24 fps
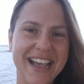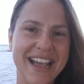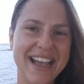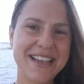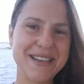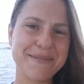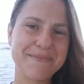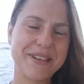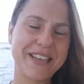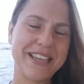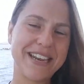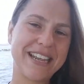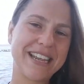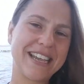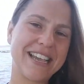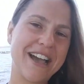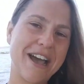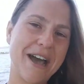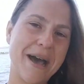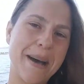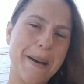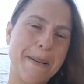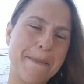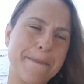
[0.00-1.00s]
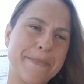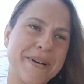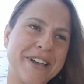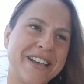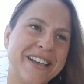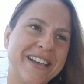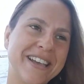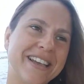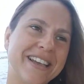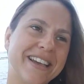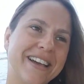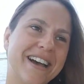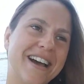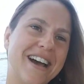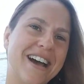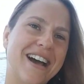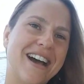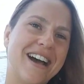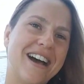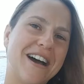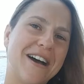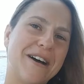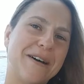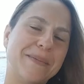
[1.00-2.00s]
I am hitting up
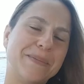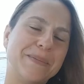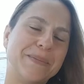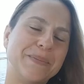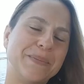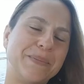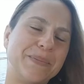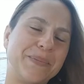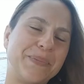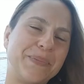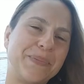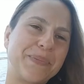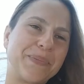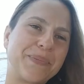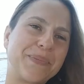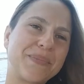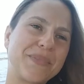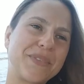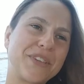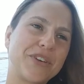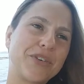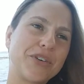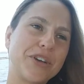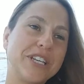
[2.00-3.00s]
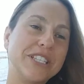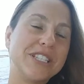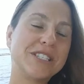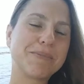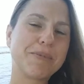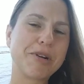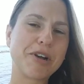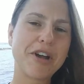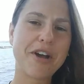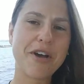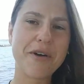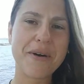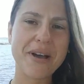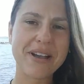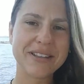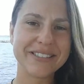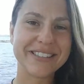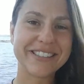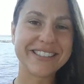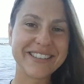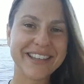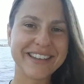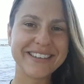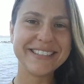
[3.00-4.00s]
um, Greensboro on
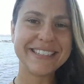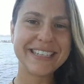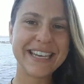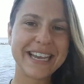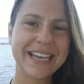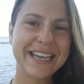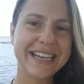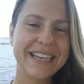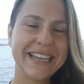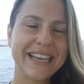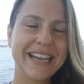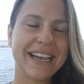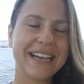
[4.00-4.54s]
Sunday.